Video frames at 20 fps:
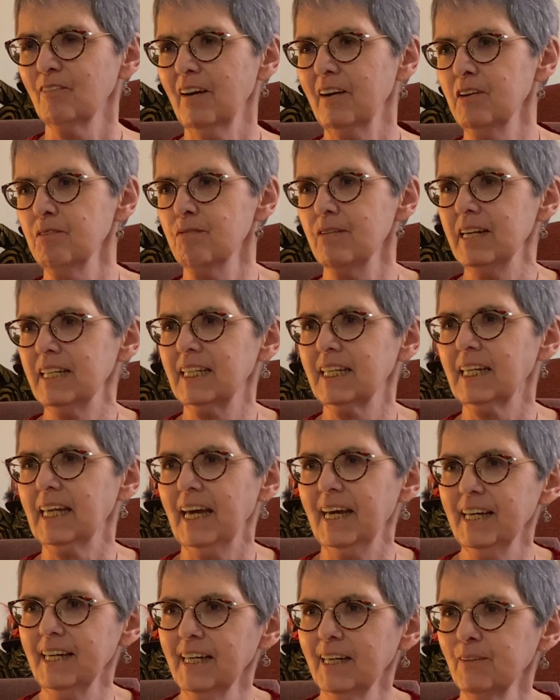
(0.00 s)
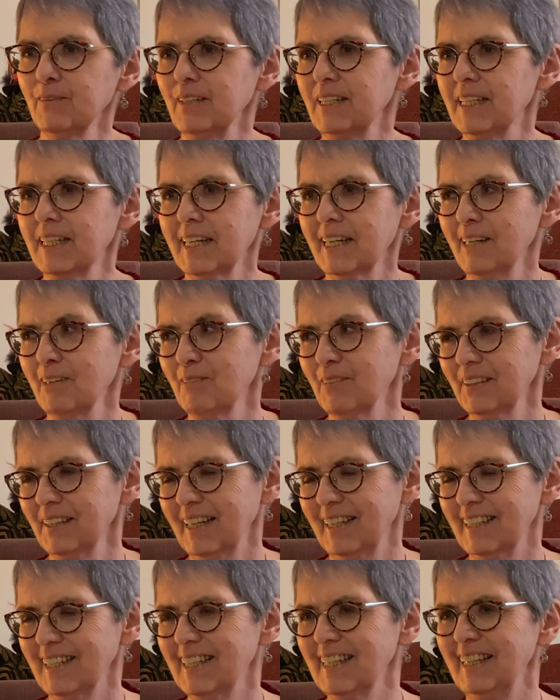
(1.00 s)
very risque, I would say, for
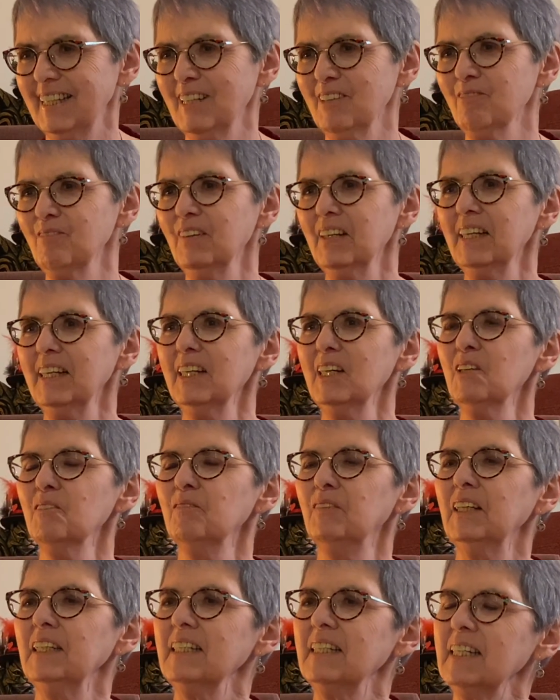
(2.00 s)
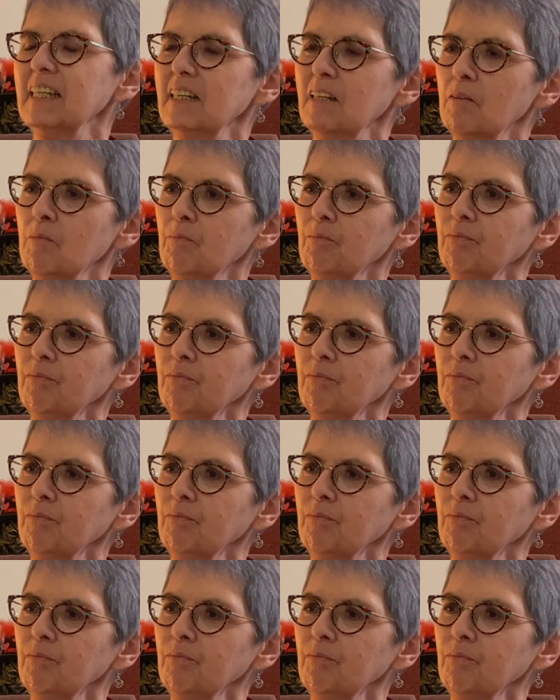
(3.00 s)
that time. But